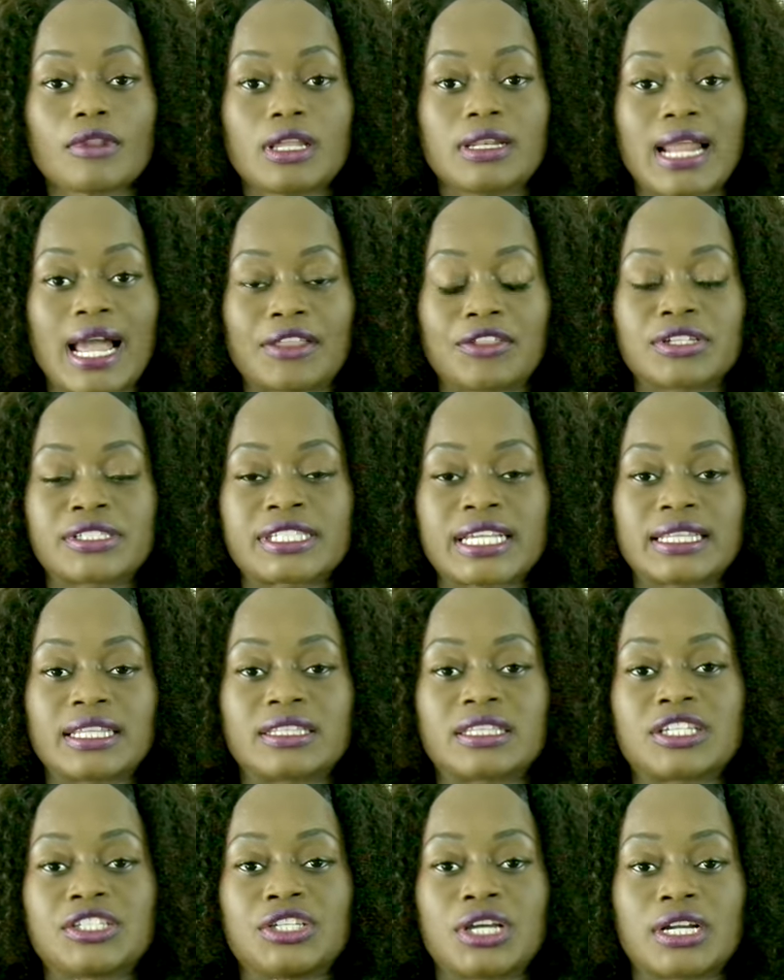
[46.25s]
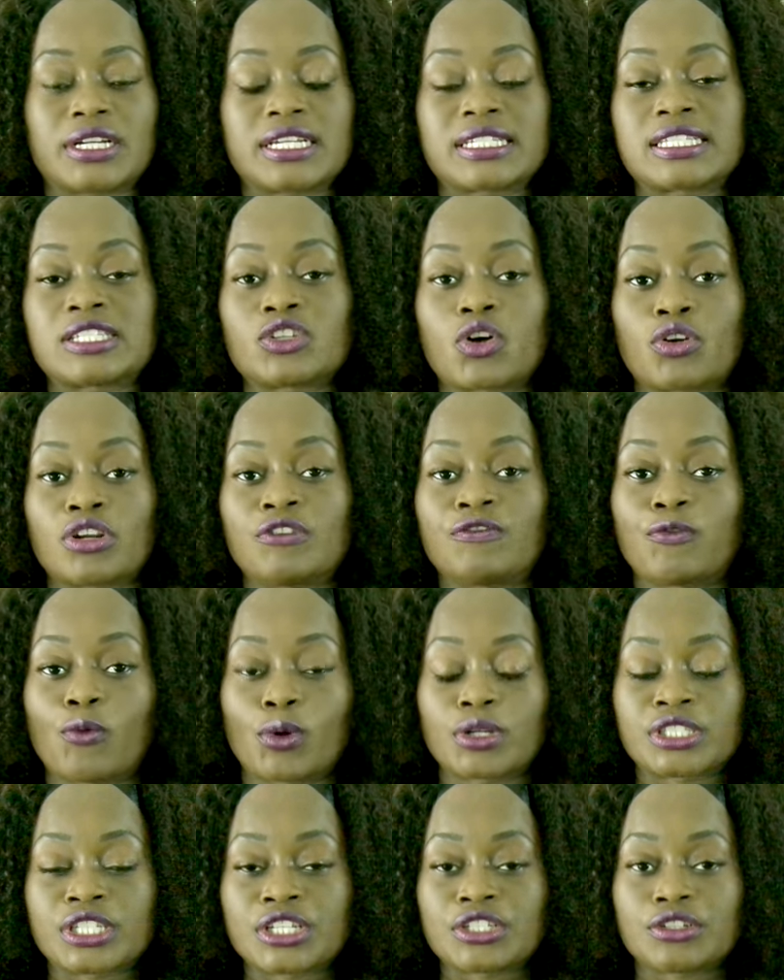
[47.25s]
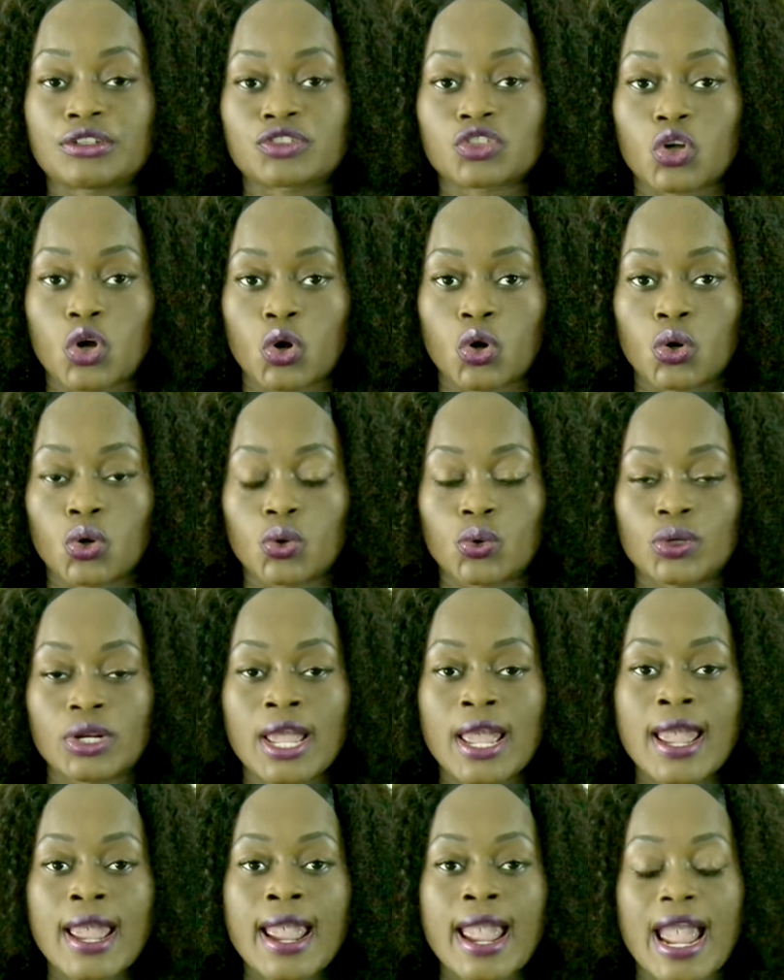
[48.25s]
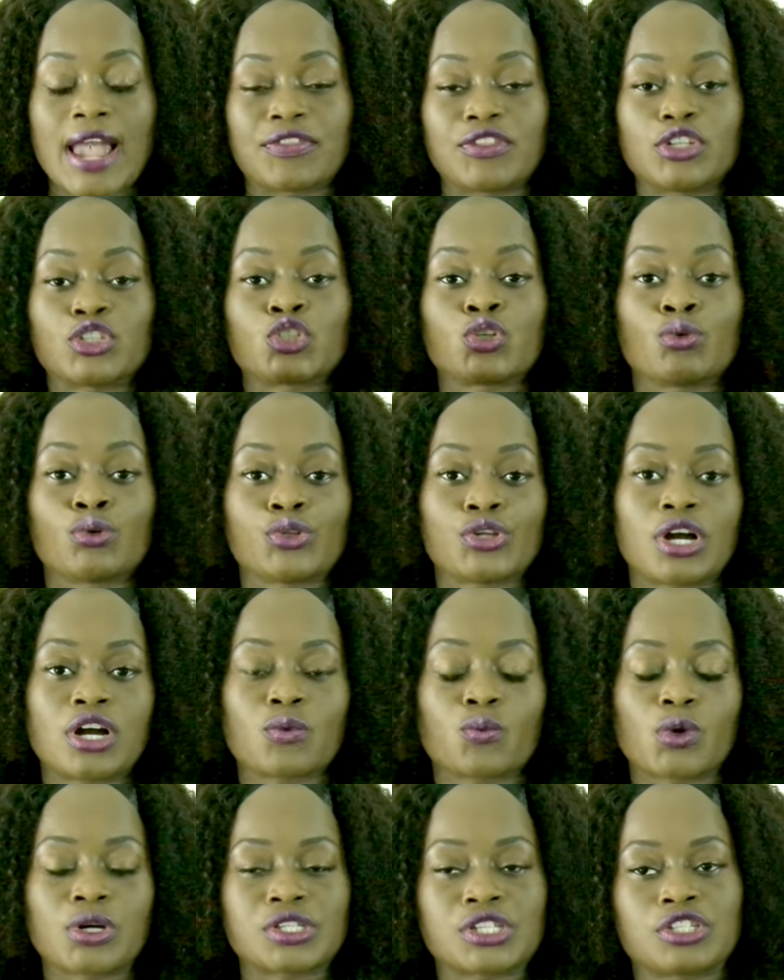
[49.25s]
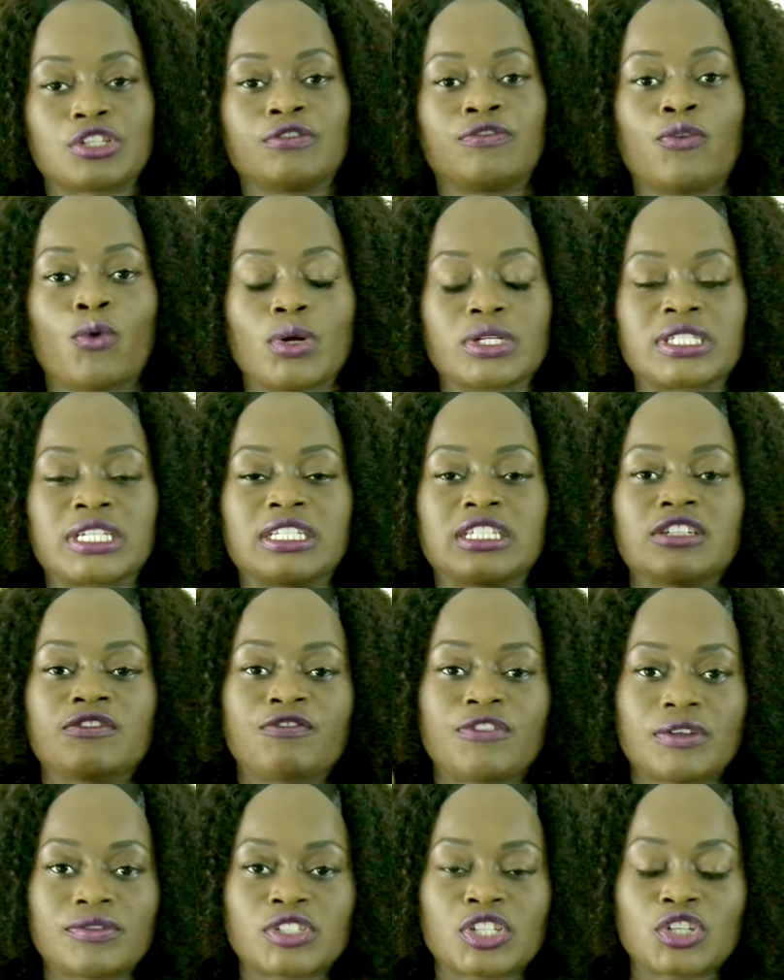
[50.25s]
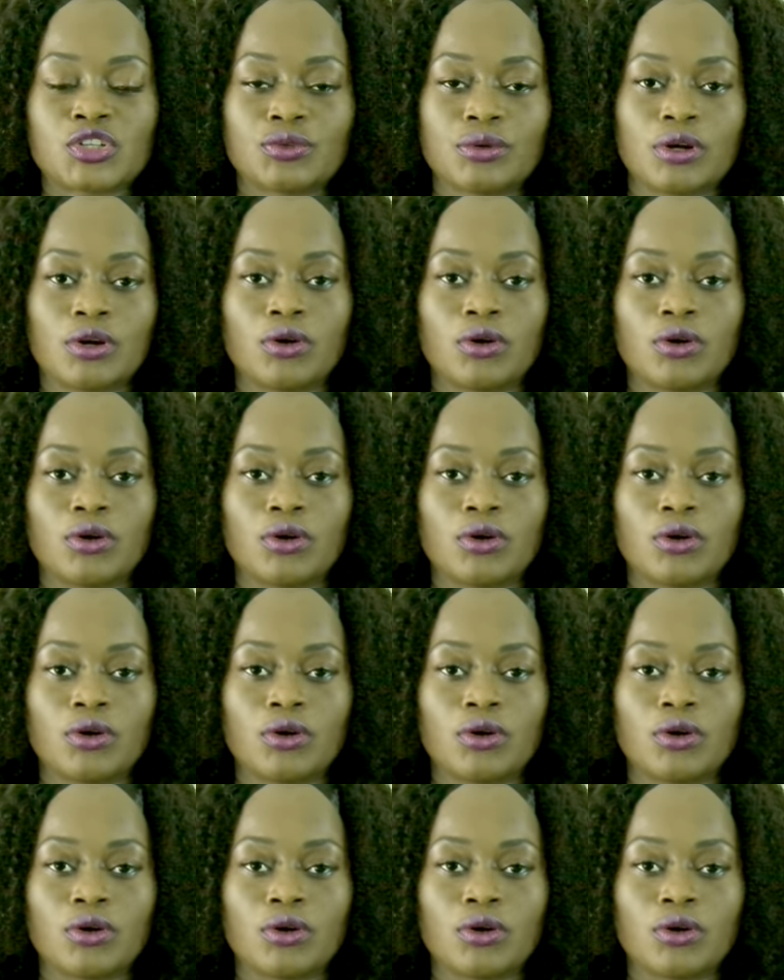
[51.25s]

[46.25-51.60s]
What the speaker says: Now they're saying that the youngest is only 14 years old, and the two young ones is a 14 and a 15 year